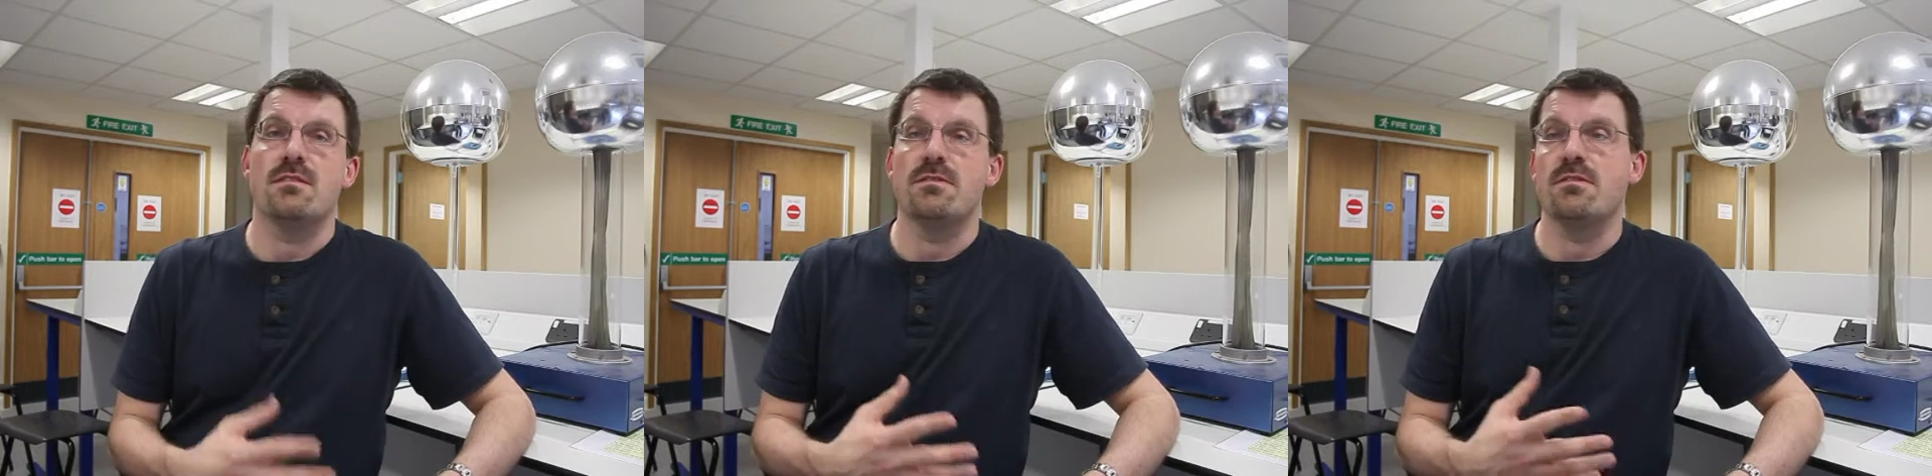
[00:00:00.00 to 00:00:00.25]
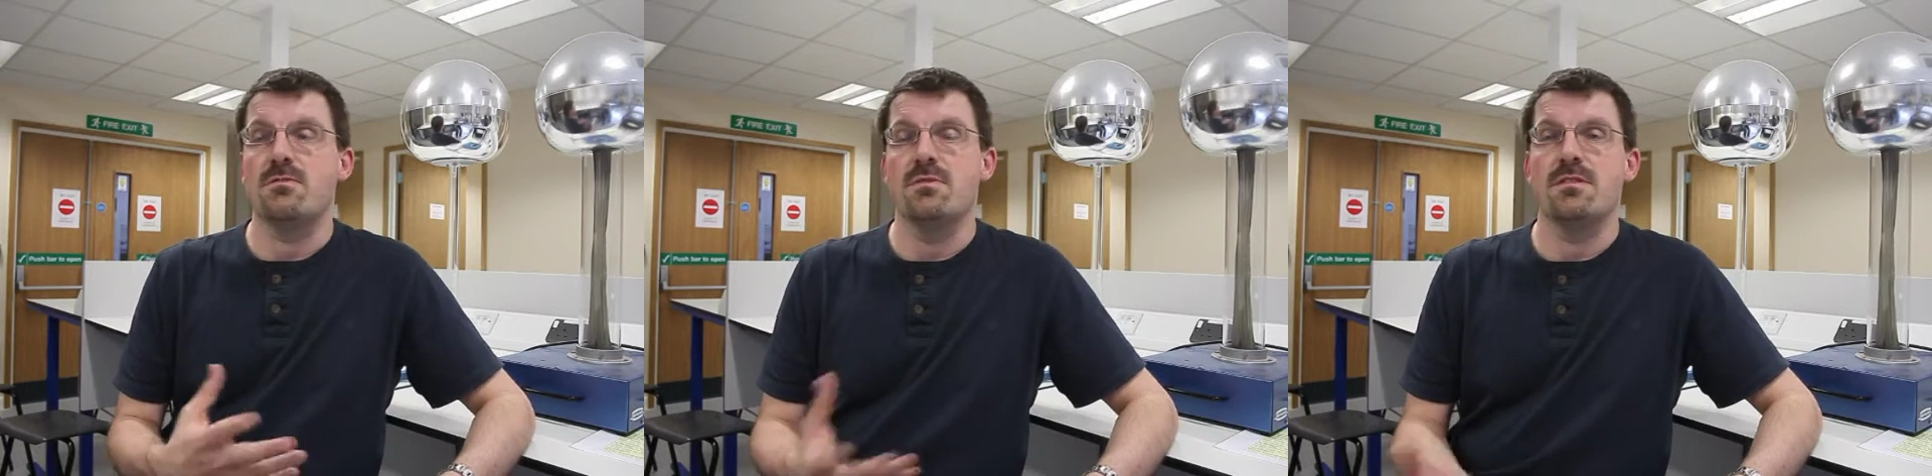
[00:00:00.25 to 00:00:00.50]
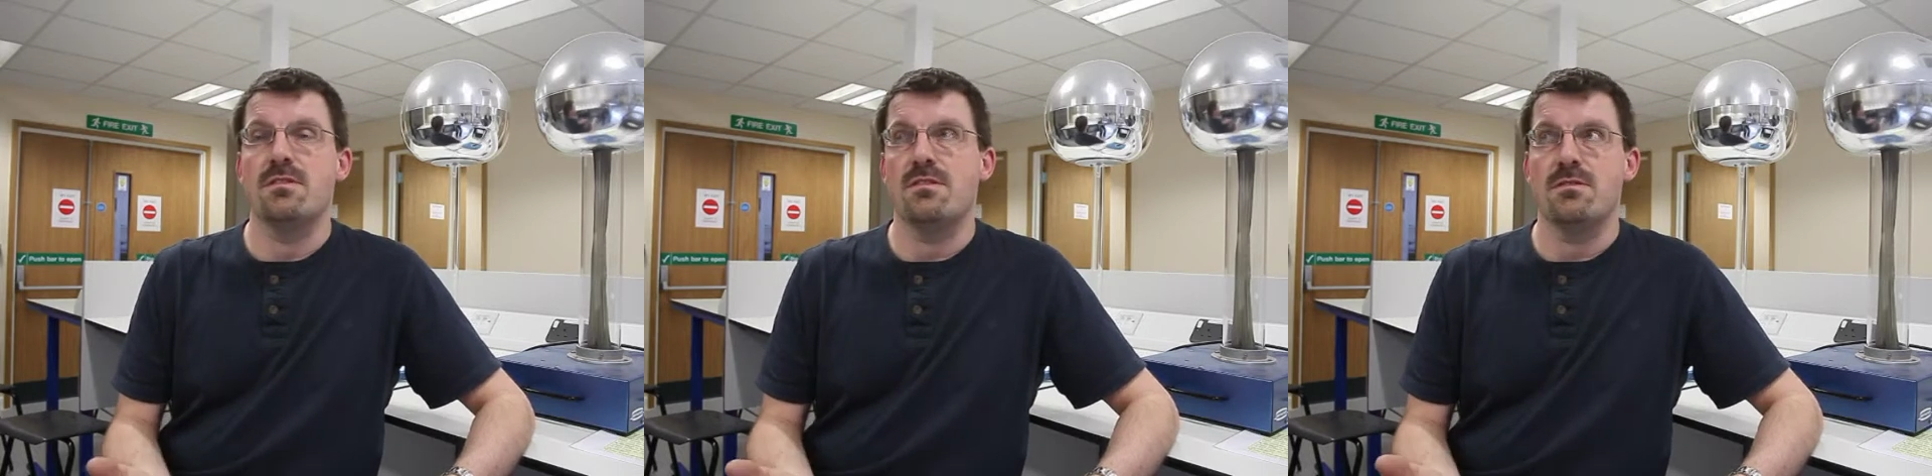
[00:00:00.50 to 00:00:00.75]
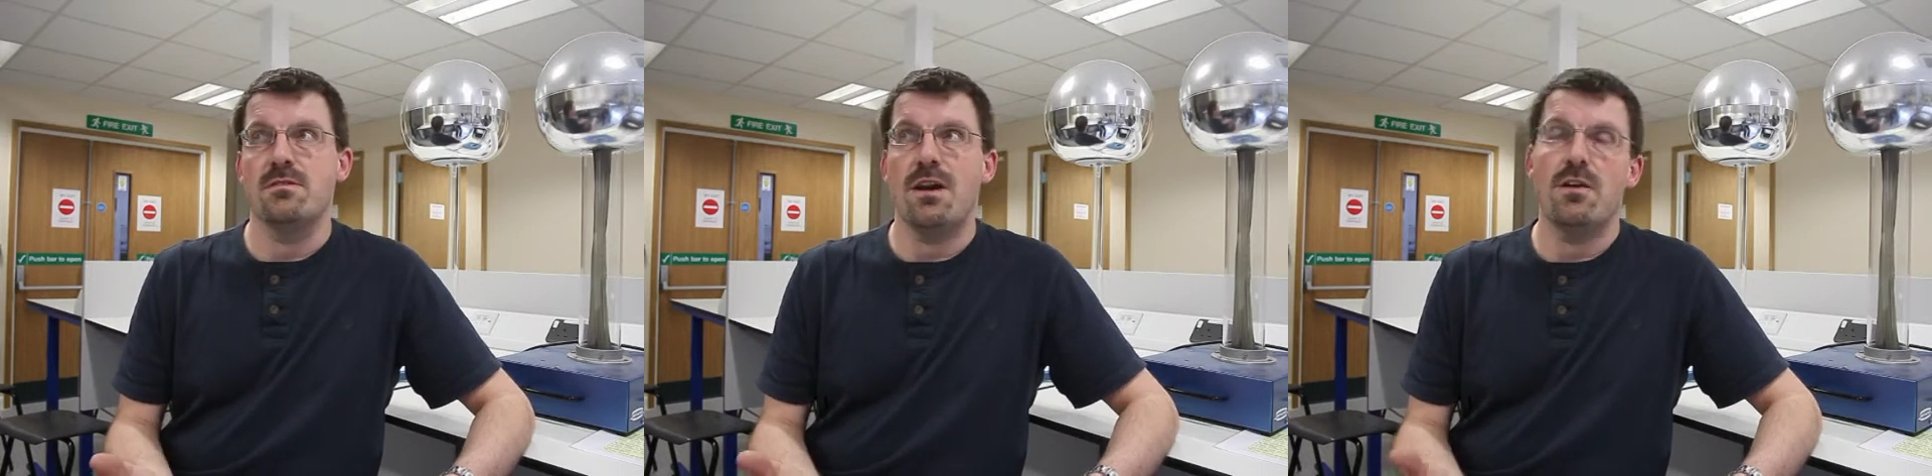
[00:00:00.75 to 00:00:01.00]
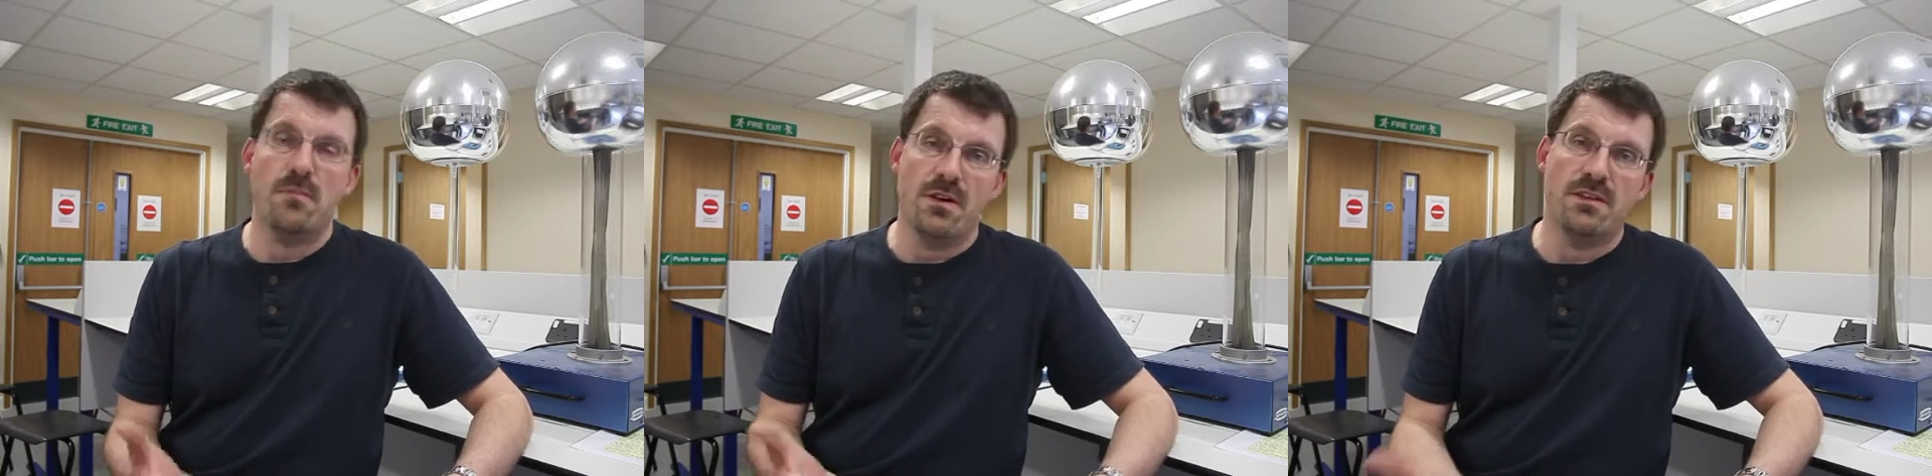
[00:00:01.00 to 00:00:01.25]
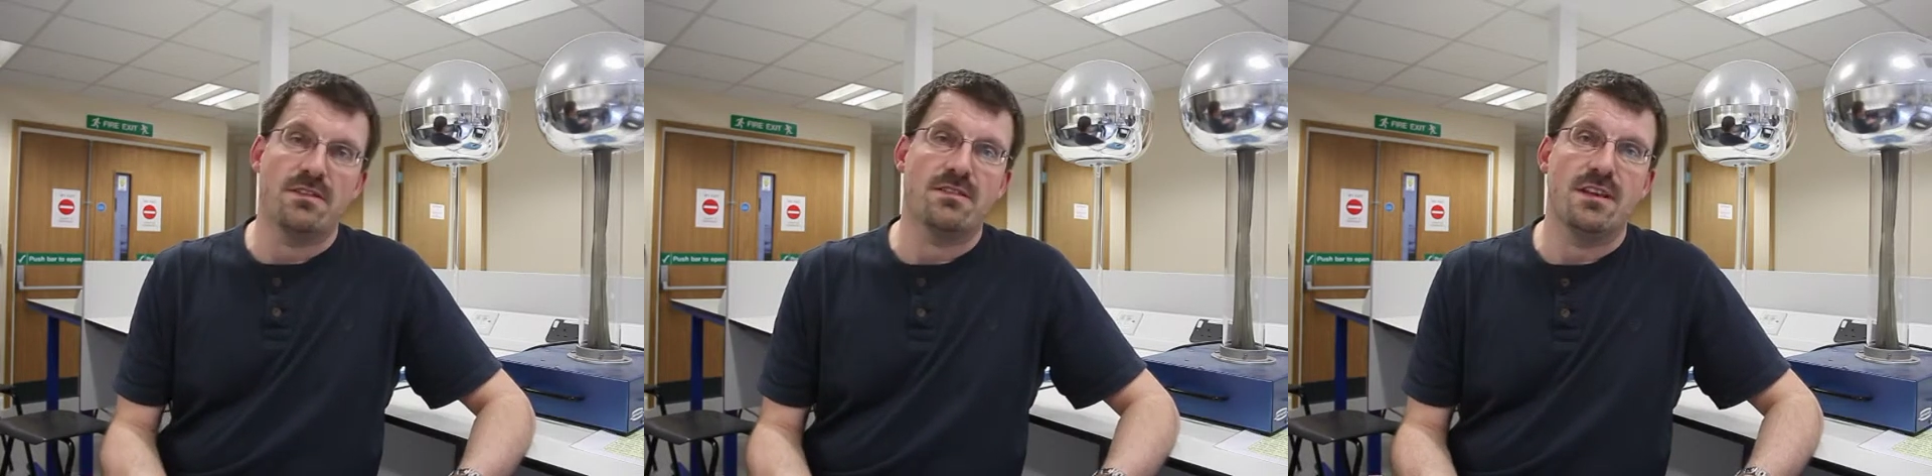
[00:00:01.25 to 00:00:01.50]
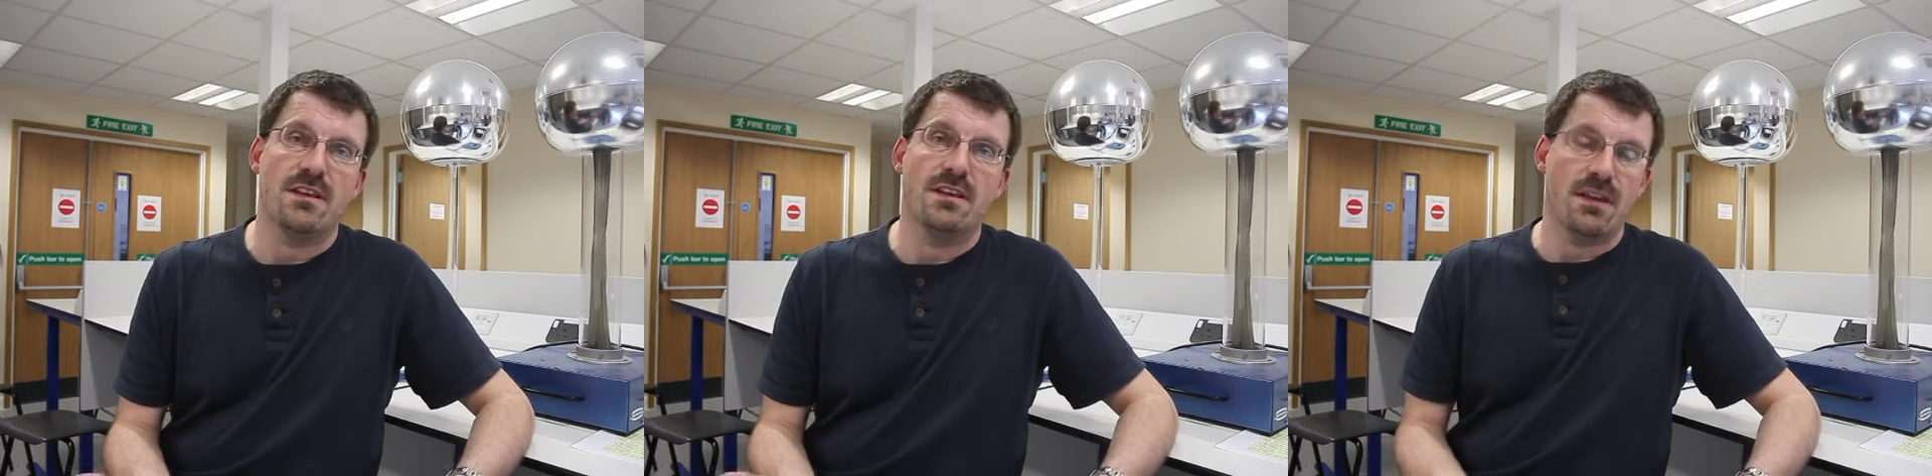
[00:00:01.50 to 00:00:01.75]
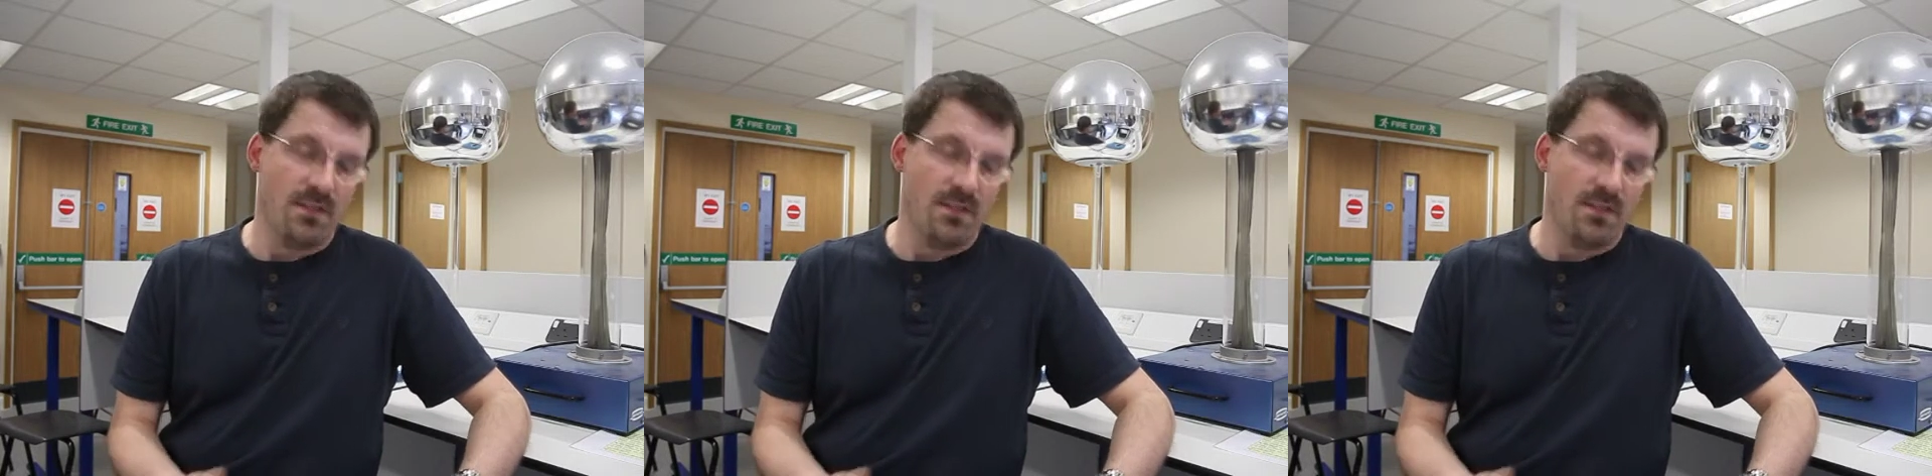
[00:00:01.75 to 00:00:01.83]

to help my understanding,